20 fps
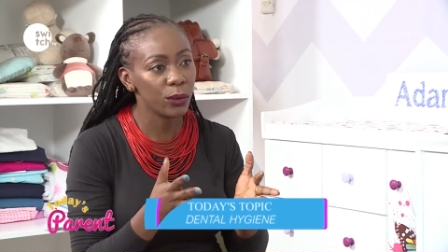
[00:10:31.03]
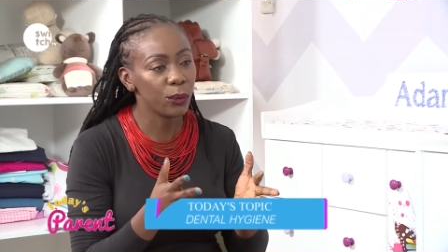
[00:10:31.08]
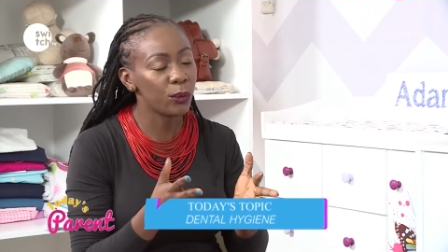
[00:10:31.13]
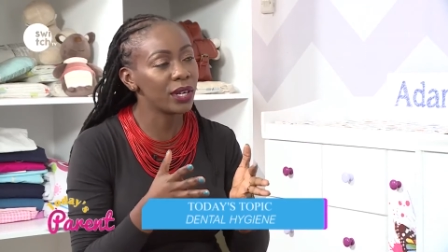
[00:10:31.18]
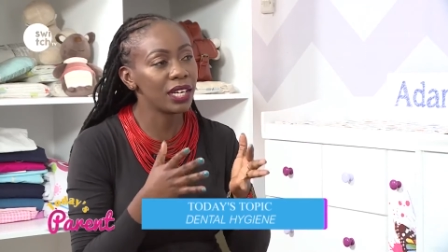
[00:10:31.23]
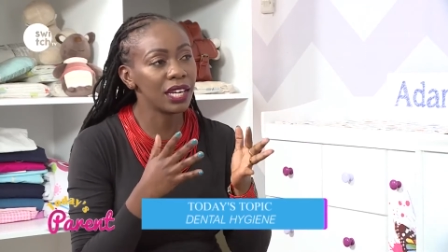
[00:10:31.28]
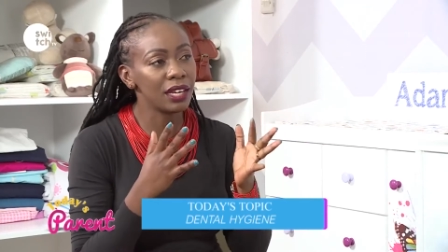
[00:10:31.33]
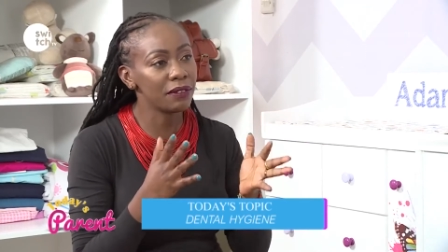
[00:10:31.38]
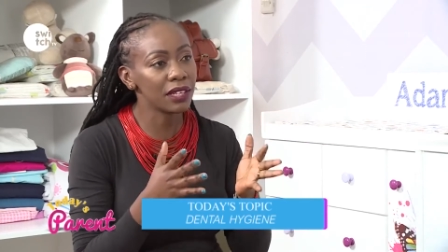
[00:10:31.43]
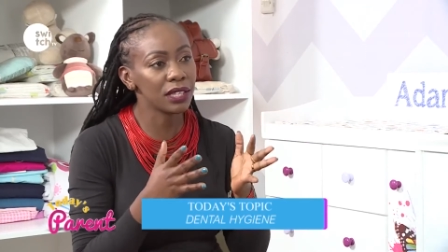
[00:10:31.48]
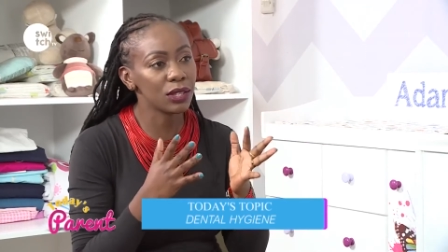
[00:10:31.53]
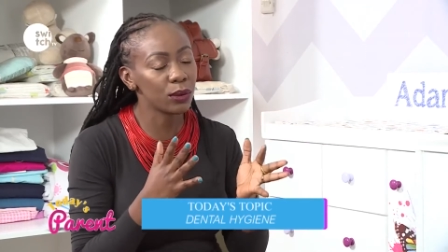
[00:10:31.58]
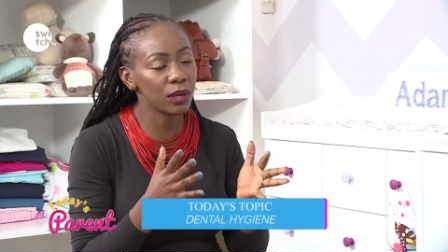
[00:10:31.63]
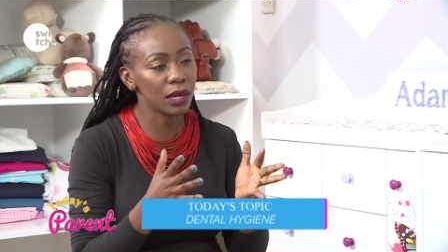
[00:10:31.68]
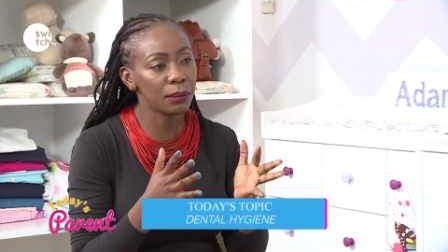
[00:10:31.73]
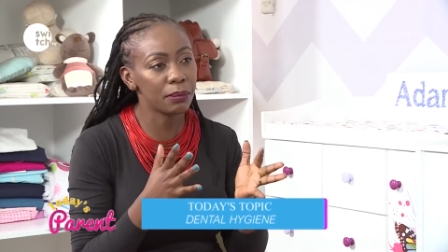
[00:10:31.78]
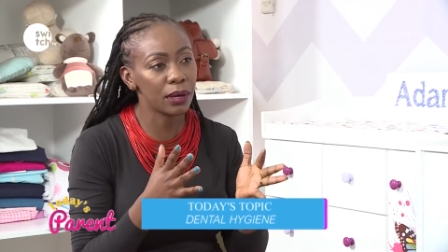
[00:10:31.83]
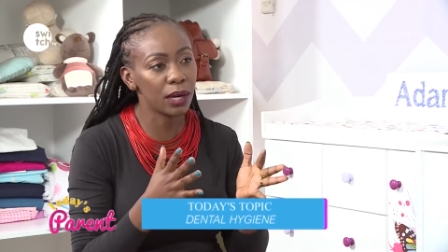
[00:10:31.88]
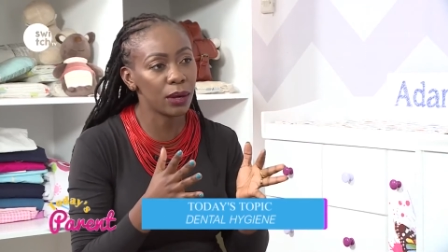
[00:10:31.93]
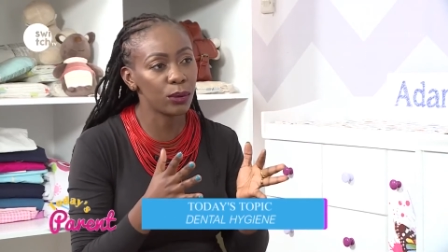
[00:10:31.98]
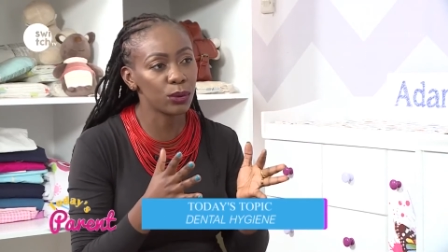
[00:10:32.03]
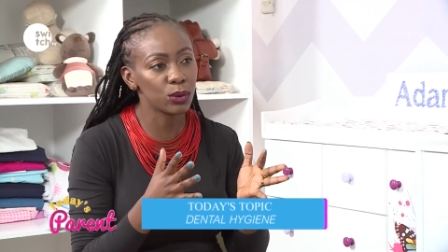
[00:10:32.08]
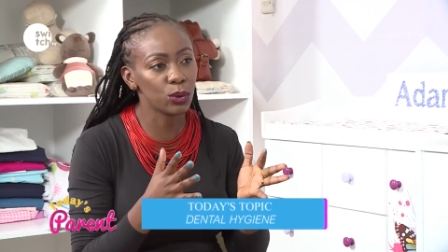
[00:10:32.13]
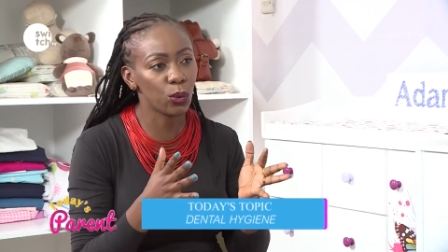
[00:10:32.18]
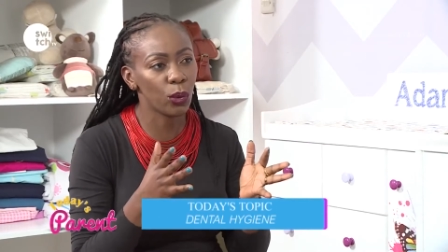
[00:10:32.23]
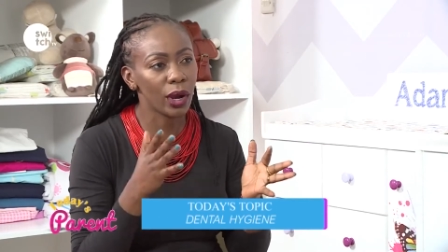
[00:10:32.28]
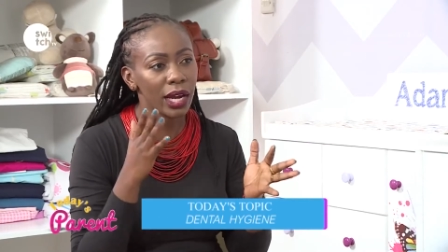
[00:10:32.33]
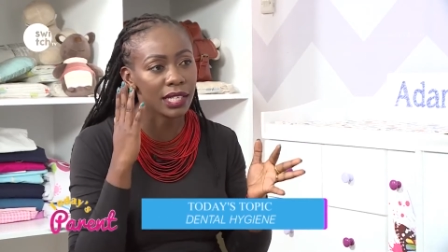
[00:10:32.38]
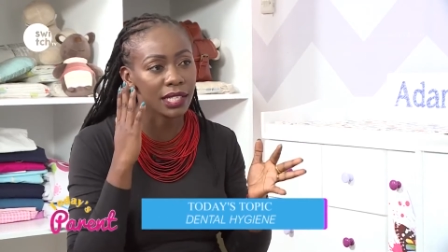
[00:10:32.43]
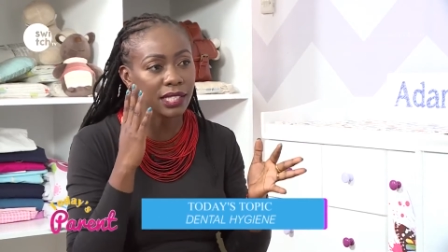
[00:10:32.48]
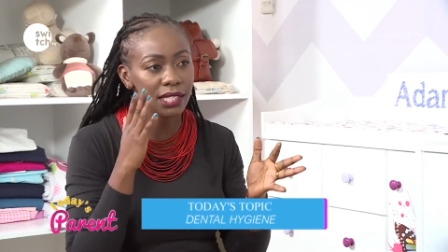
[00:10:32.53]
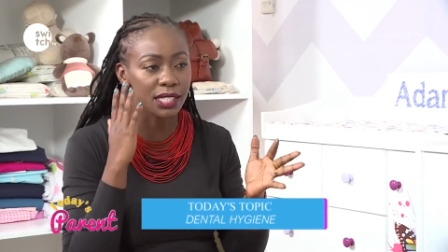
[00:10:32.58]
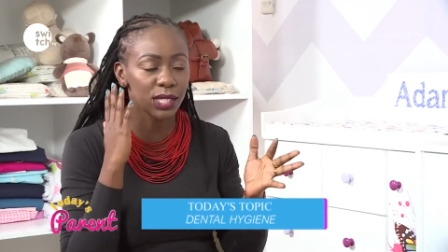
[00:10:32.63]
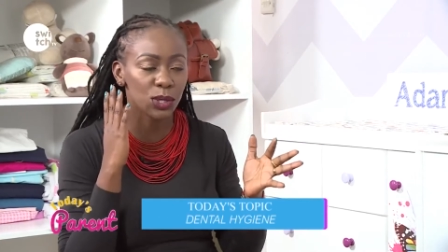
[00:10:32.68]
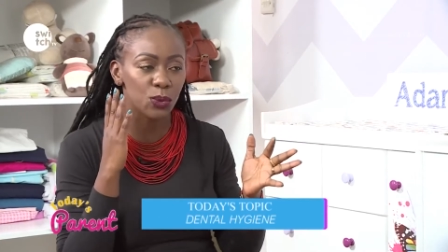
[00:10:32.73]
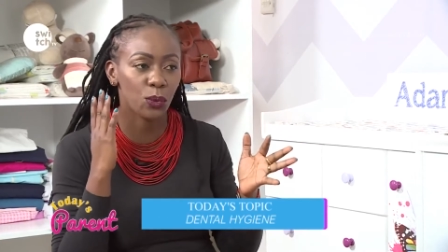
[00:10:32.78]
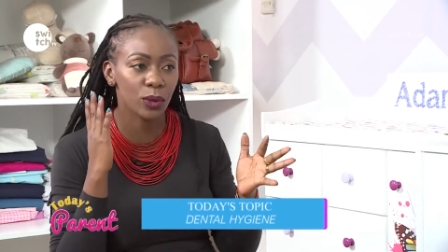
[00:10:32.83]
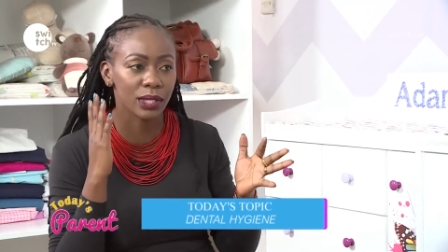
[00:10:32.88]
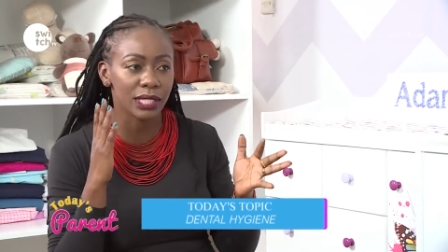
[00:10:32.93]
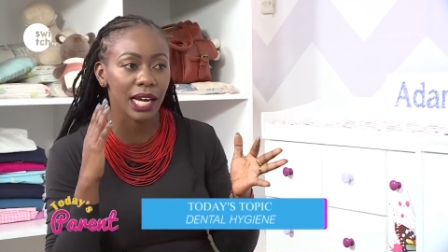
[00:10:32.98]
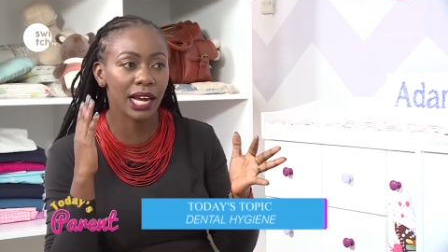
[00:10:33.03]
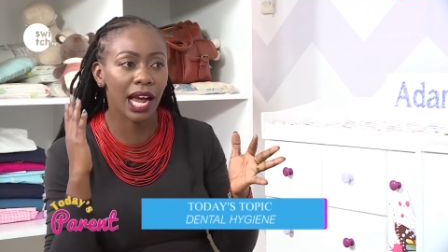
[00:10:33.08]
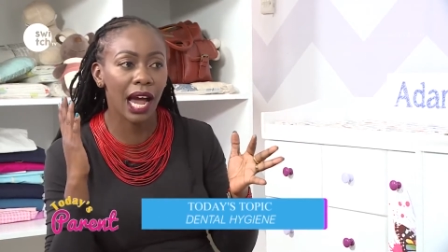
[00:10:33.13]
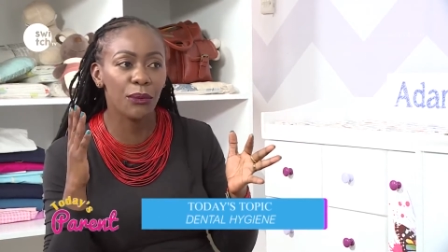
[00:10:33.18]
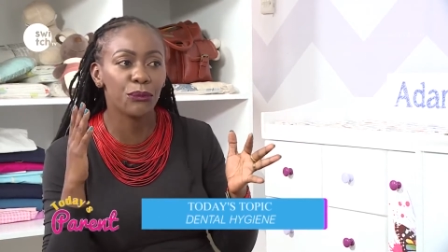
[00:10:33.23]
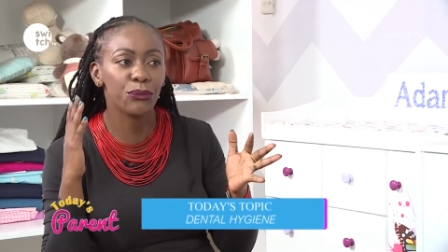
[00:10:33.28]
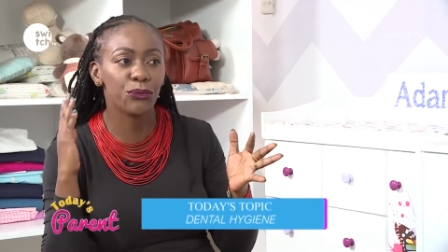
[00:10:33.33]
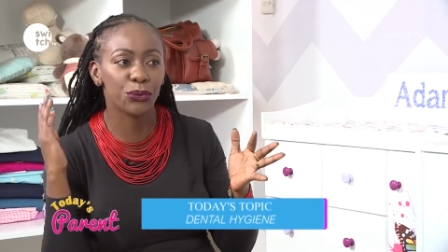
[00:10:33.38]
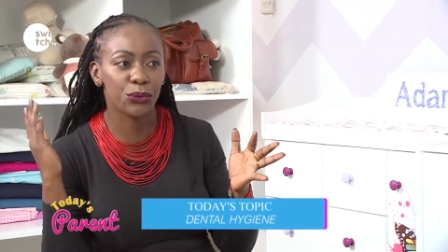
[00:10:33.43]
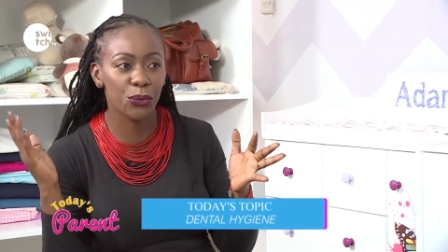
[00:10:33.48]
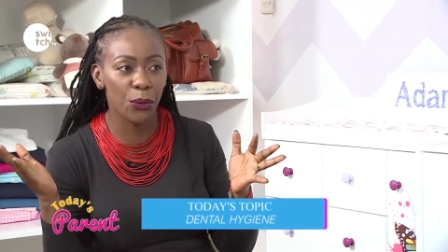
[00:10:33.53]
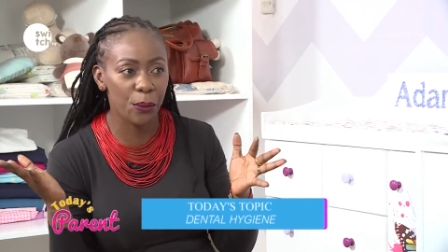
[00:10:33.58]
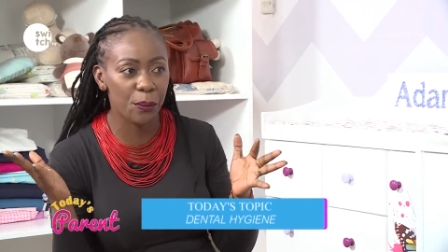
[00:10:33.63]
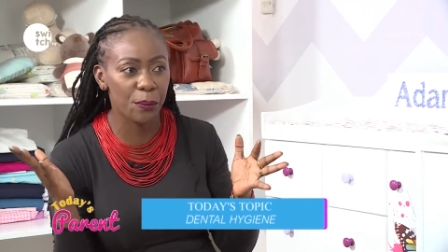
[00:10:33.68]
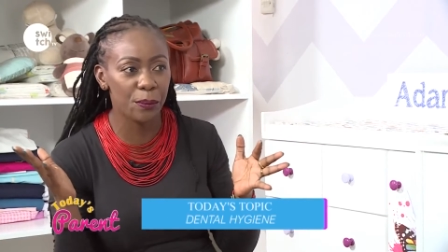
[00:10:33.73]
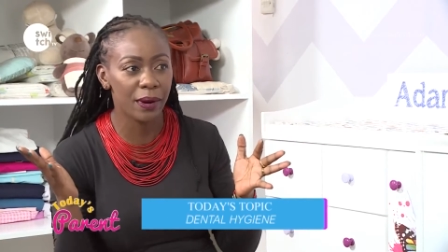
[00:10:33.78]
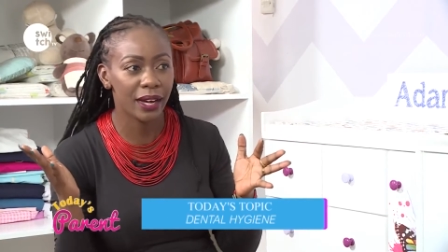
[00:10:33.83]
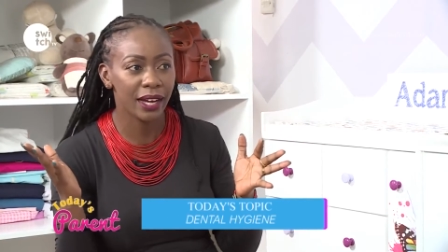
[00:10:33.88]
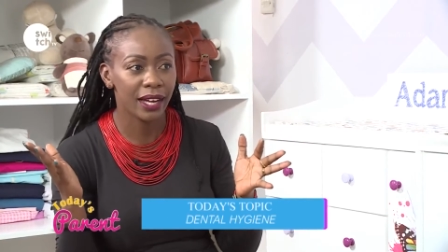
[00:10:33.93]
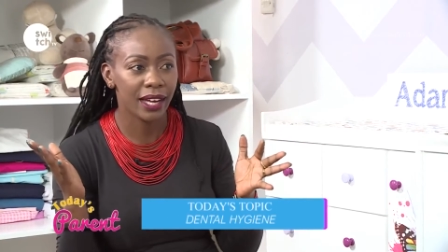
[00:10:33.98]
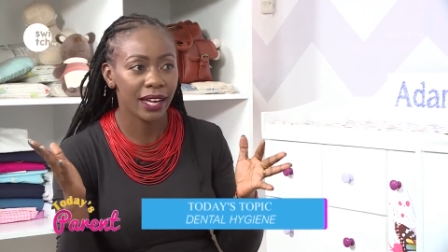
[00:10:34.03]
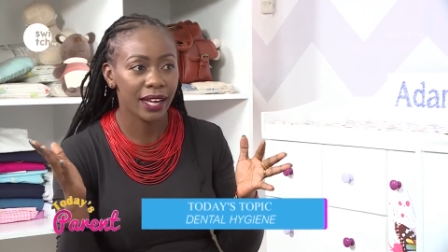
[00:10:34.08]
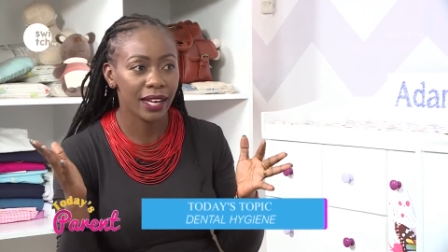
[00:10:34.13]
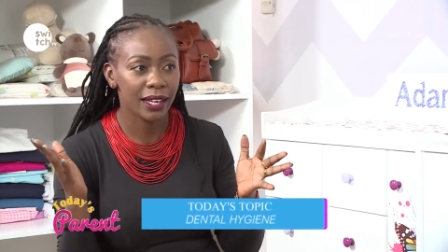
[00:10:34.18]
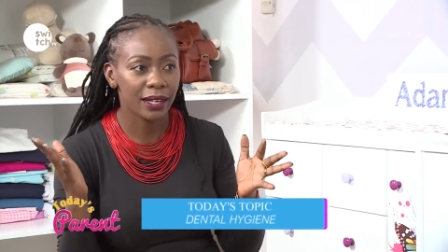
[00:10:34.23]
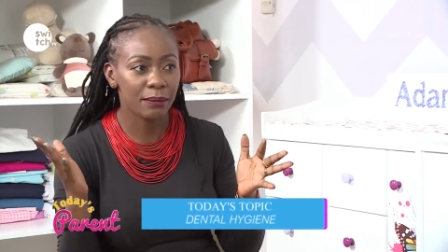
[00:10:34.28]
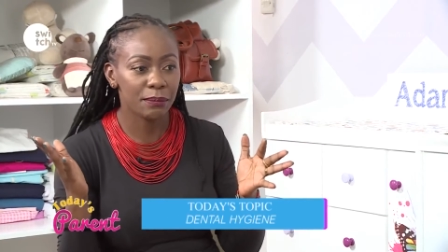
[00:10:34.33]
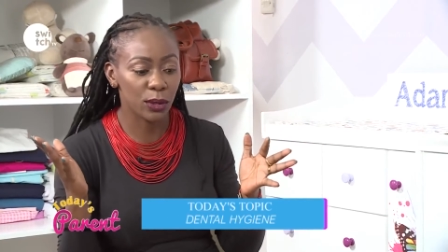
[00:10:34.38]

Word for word: we never thought about where does this water come from. Yes.